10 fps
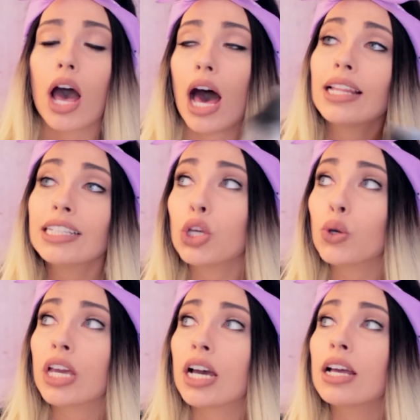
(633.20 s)

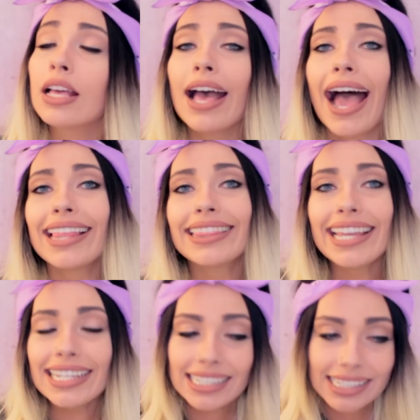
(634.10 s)
hallelujah. I
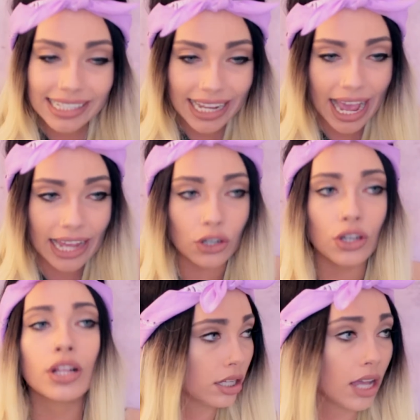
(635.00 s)
land in
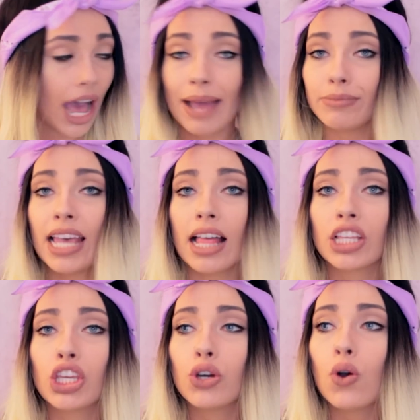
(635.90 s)
Seattle. I'm
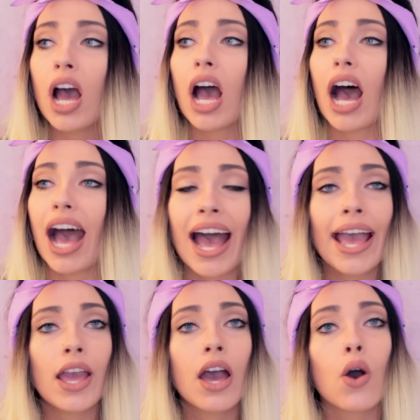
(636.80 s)
telling you,
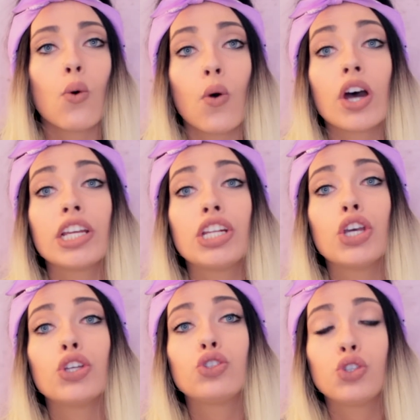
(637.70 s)
I
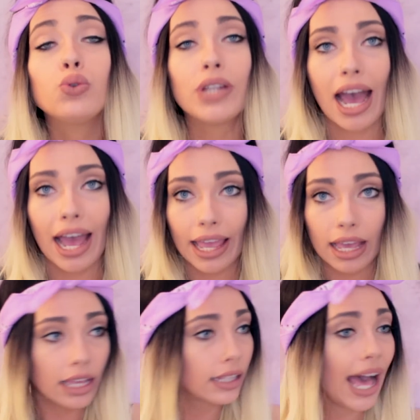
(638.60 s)
wanted to
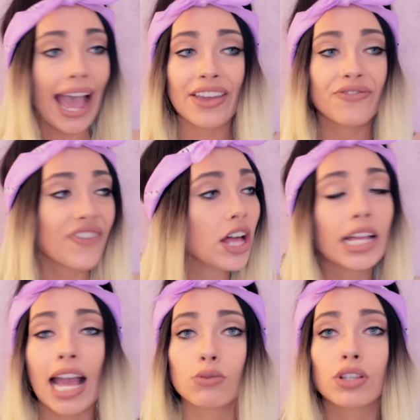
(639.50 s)
die. I felt
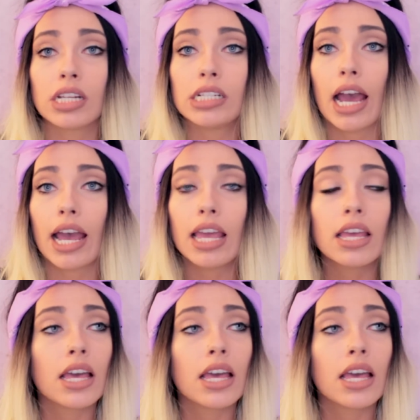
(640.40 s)
like I was gonna die.